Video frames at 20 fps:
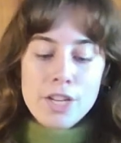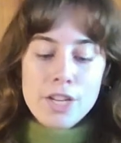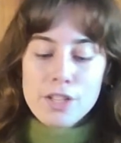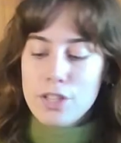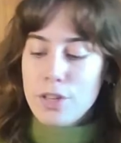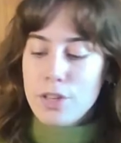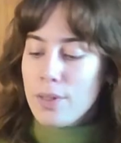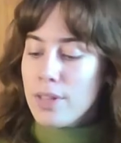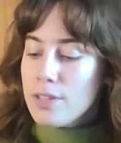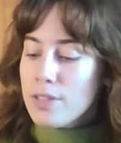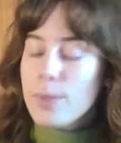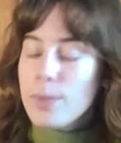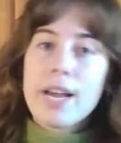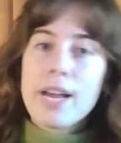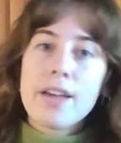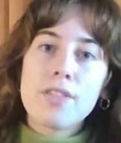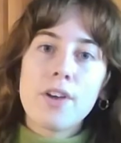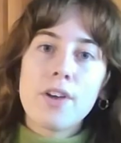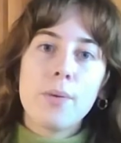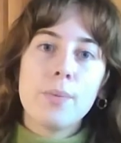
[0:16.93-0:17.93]
So this week
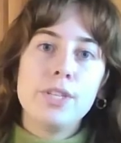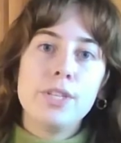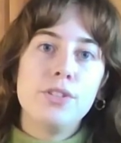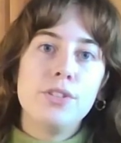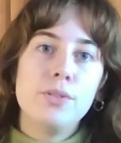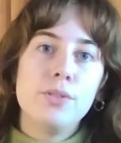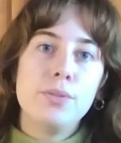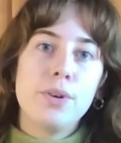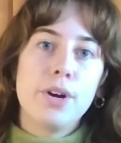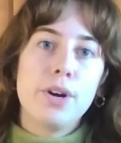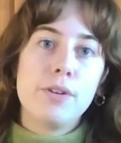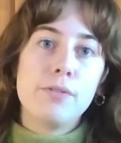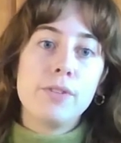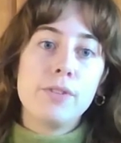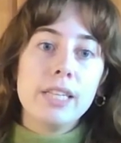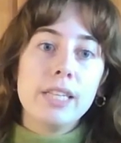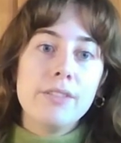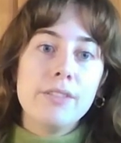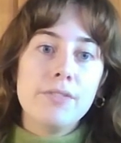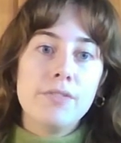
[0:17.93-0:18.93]
I thought we'd do a
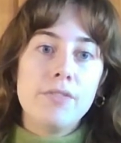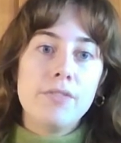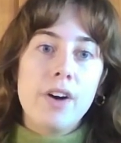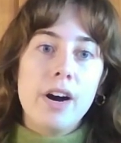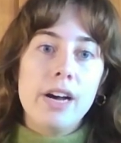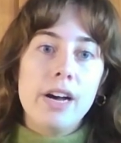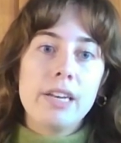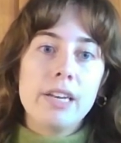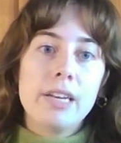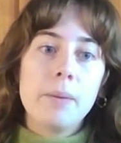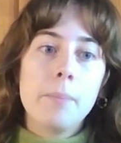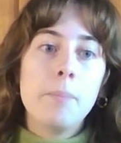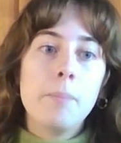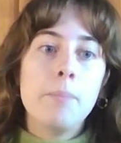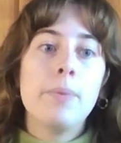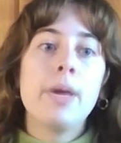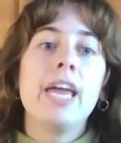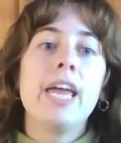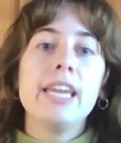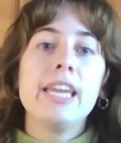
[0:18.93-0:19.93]
really fun
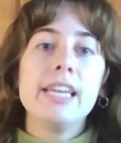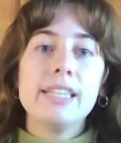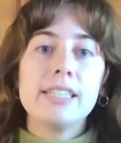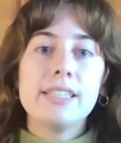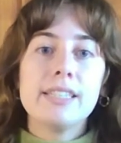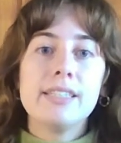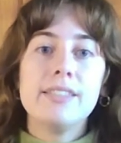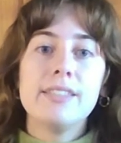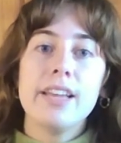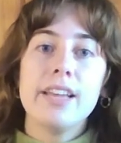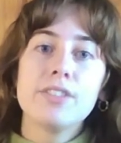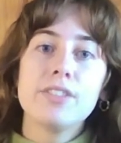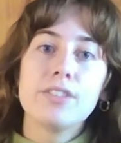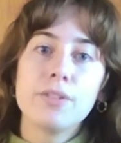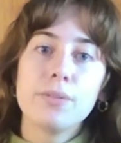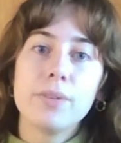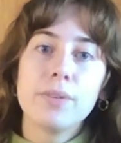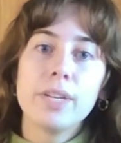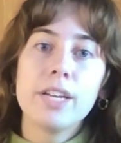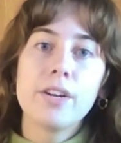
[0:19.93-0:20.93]
paint
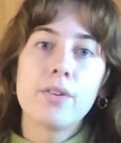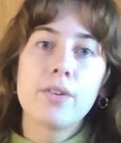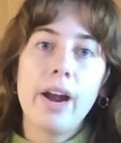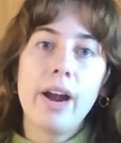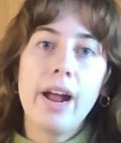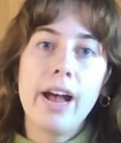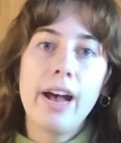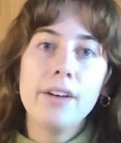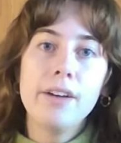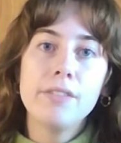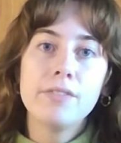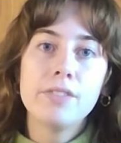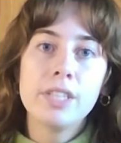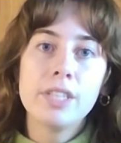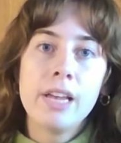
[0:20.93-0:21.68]
sensory craft.